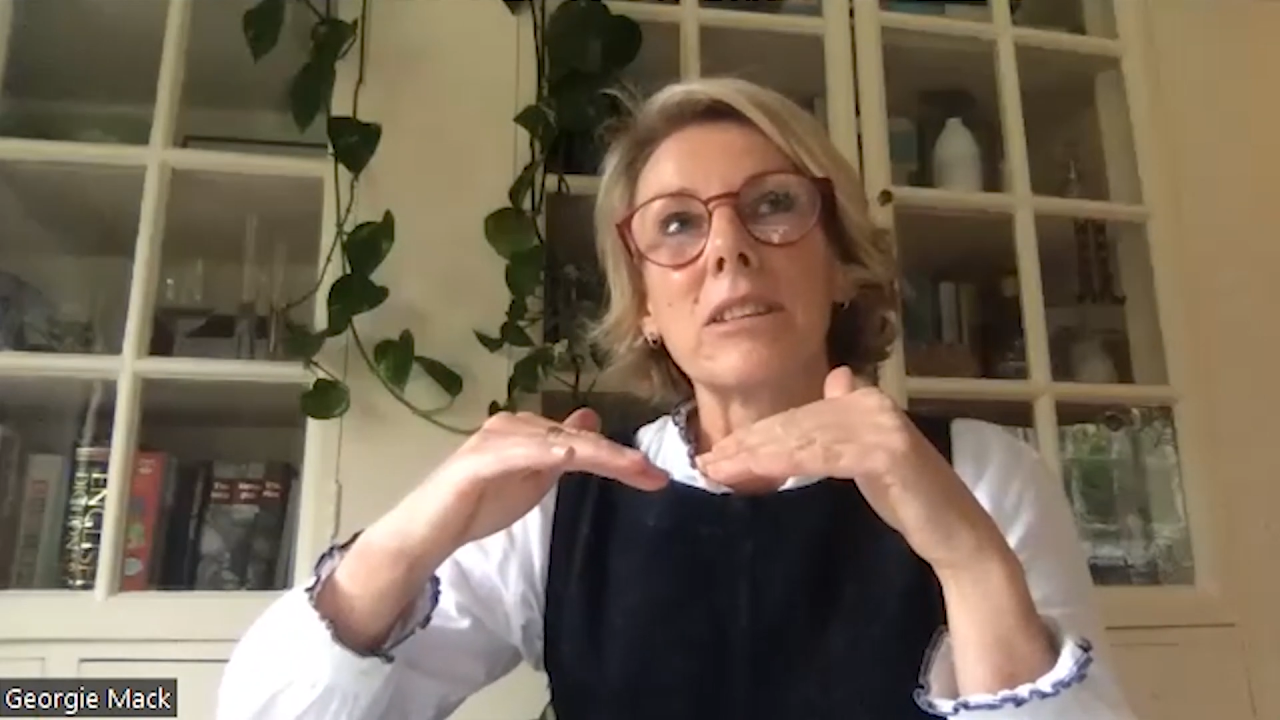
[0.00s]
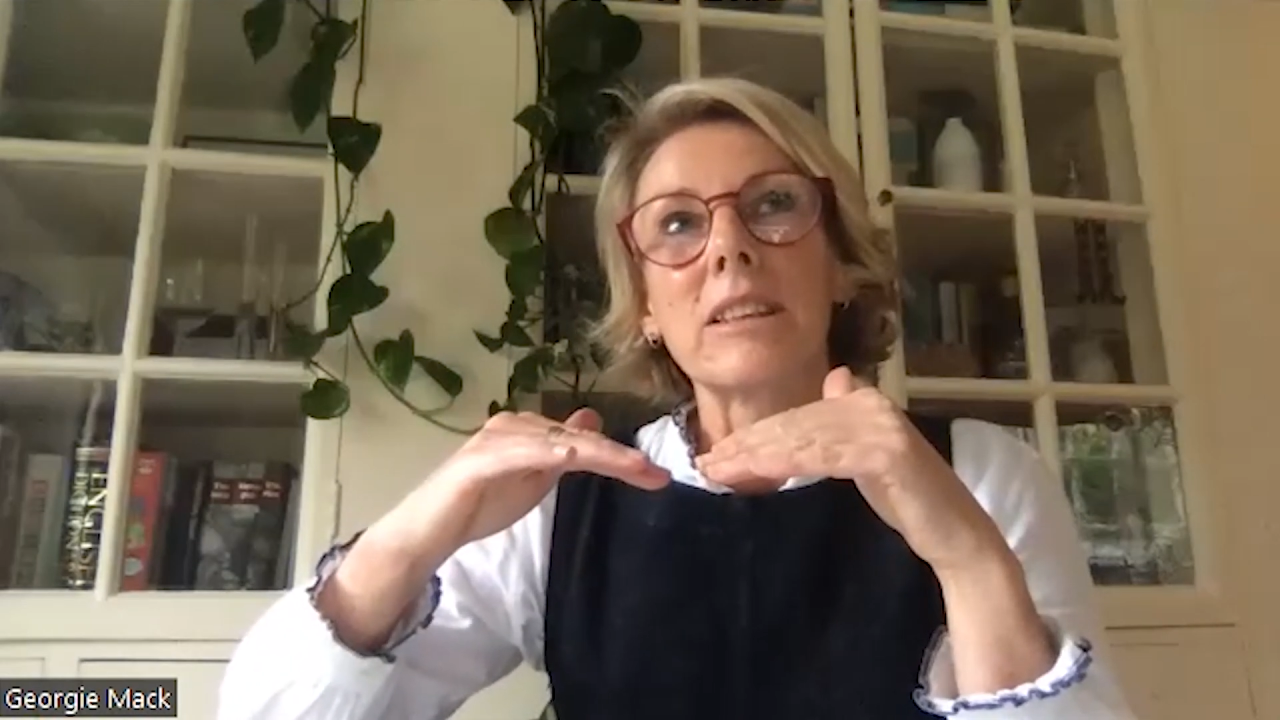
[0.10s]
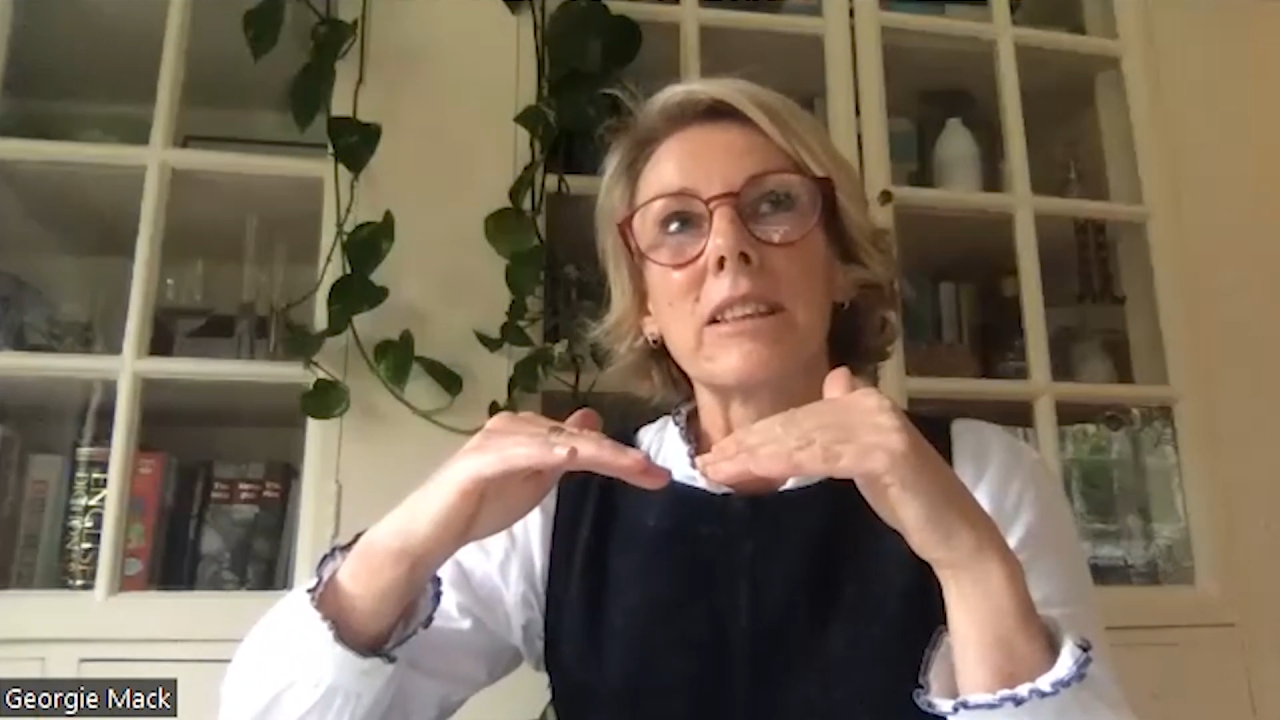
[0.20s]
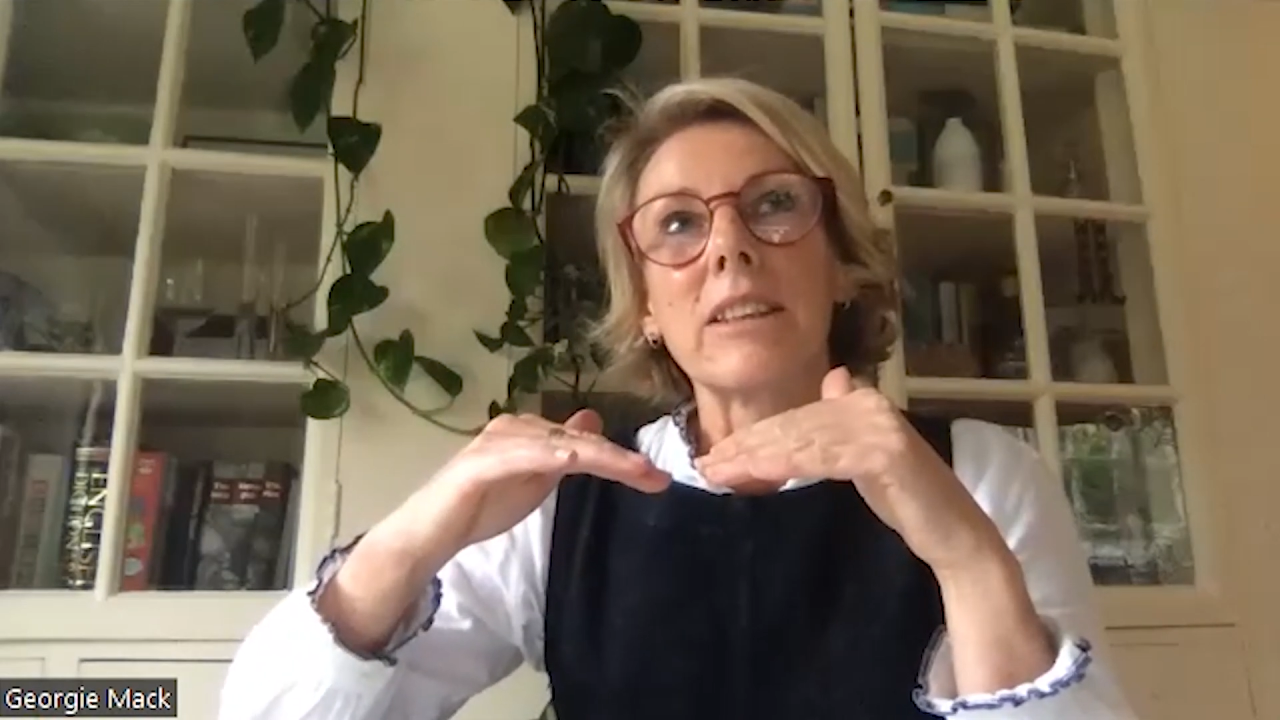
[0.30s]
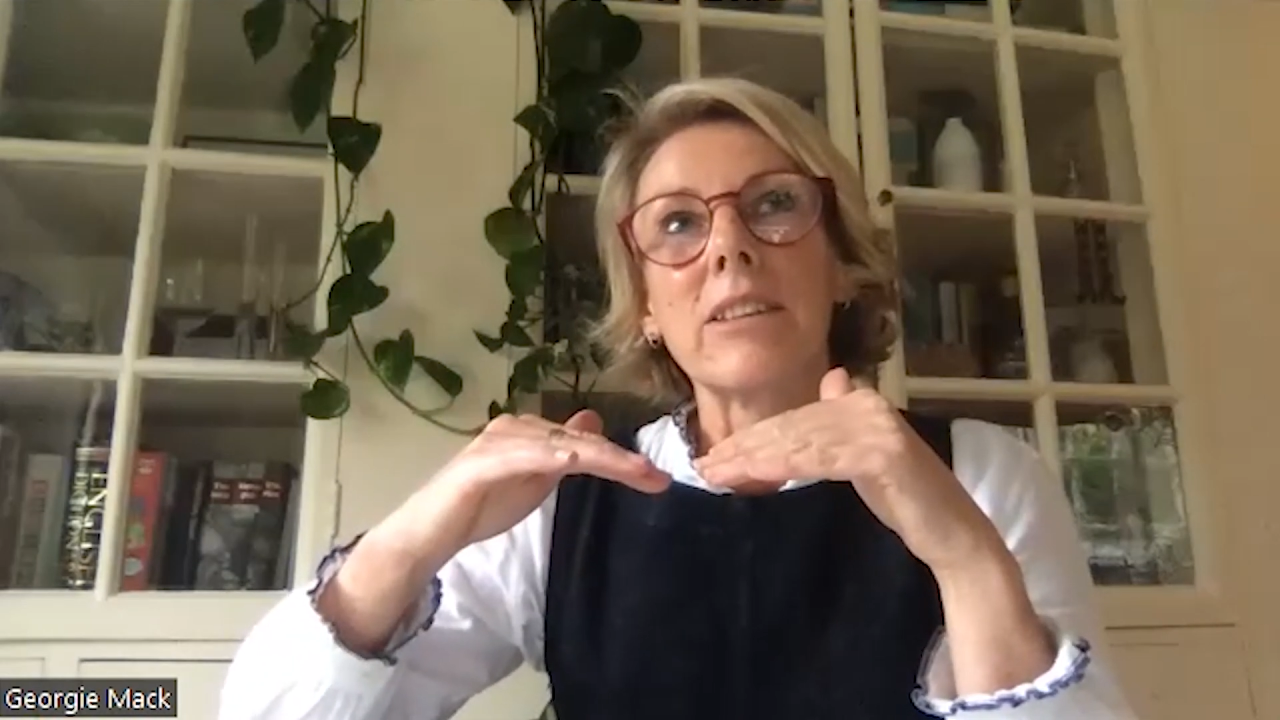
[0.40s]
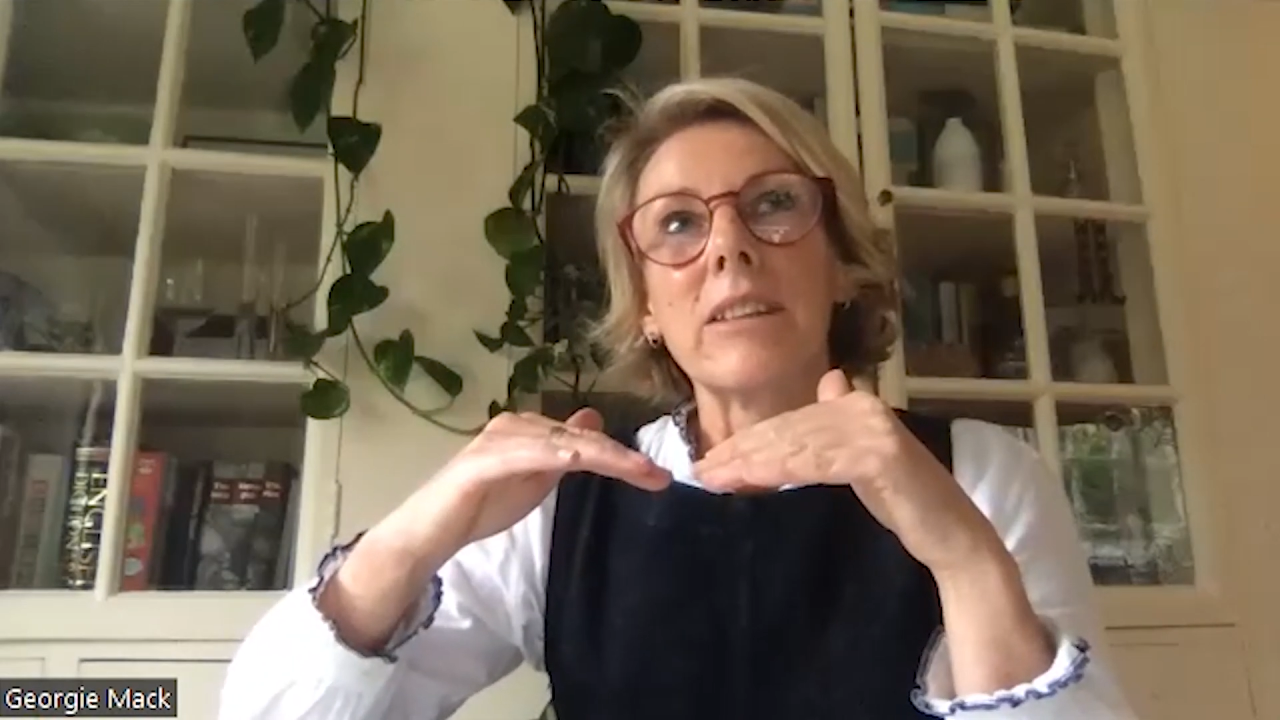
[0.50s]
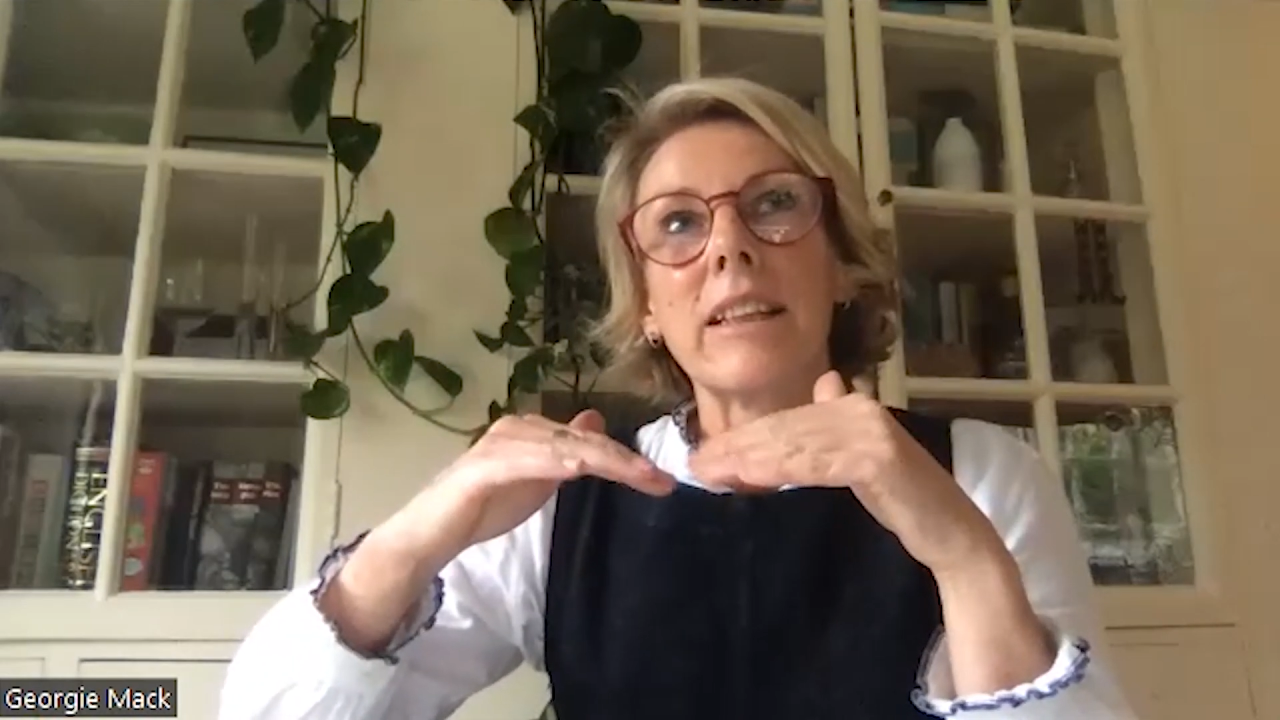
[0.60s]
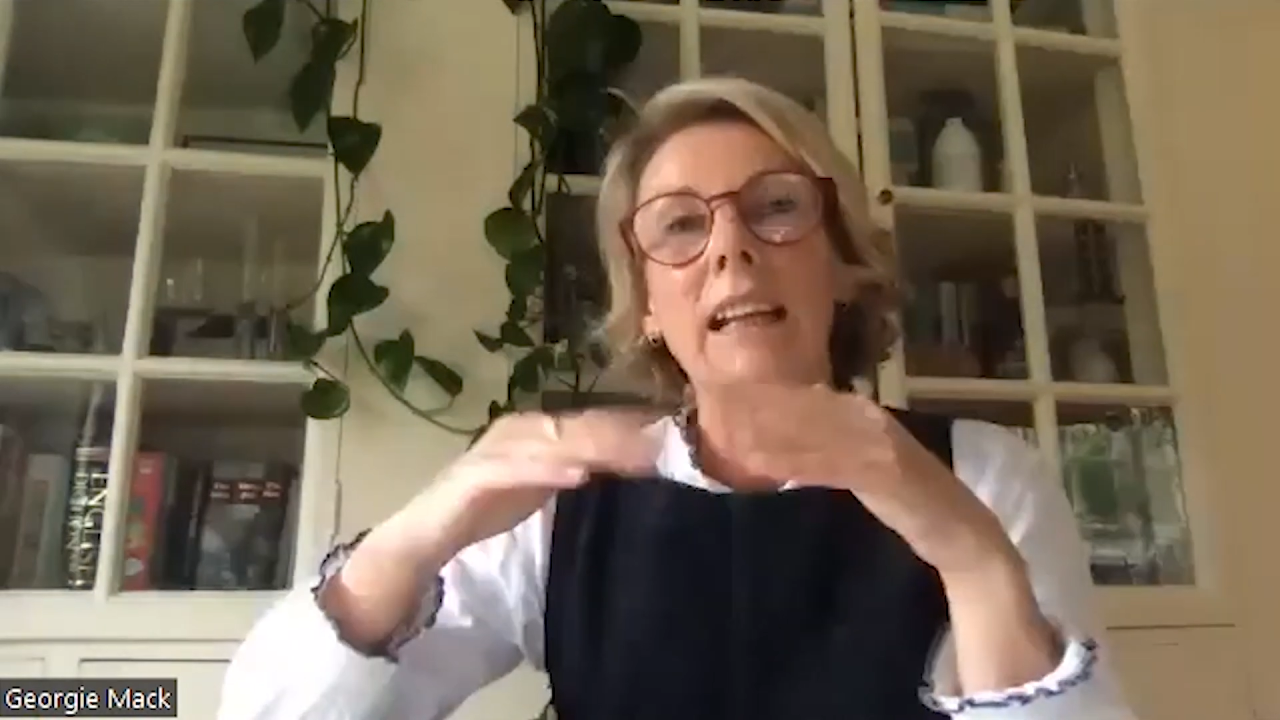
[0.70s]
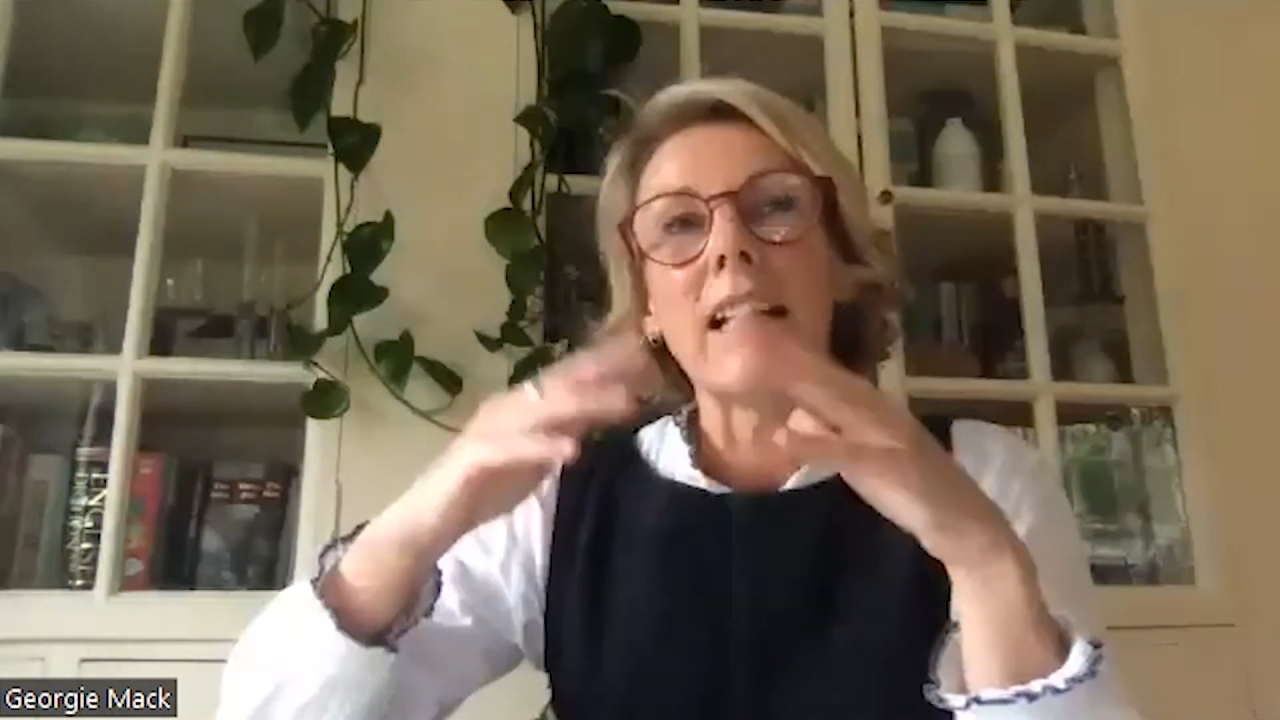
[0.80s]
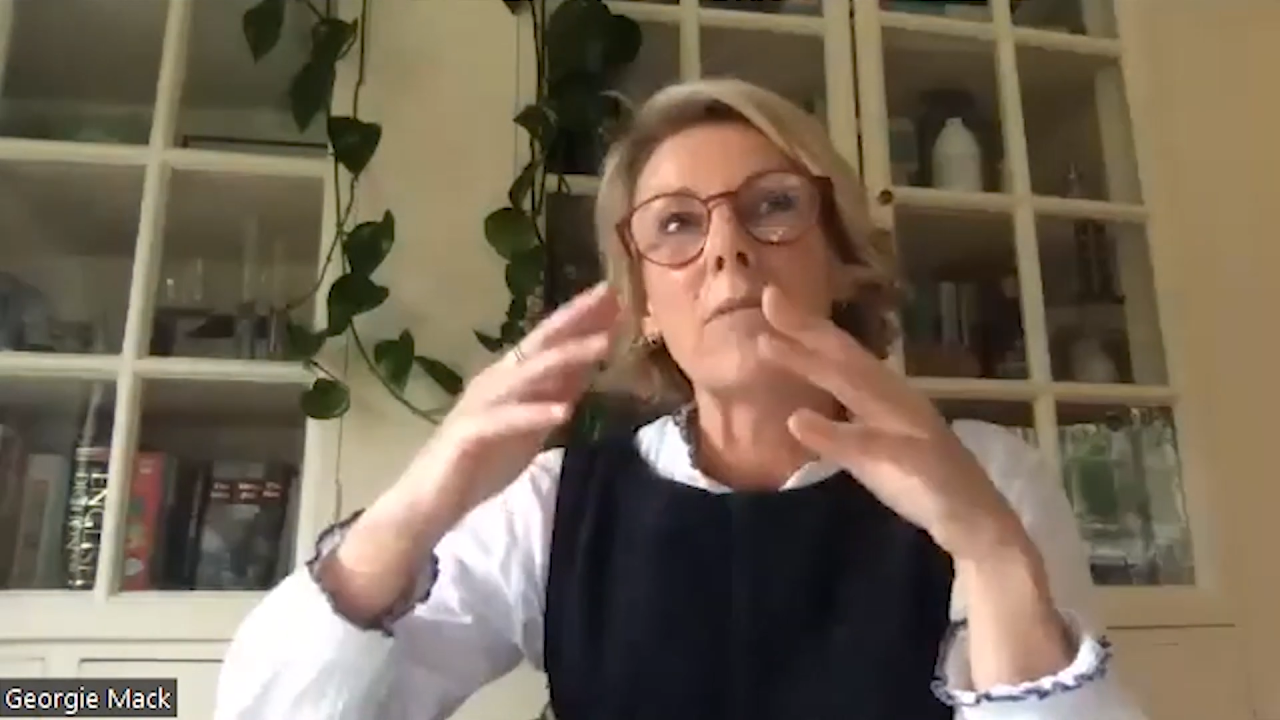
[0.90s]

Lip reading: So again,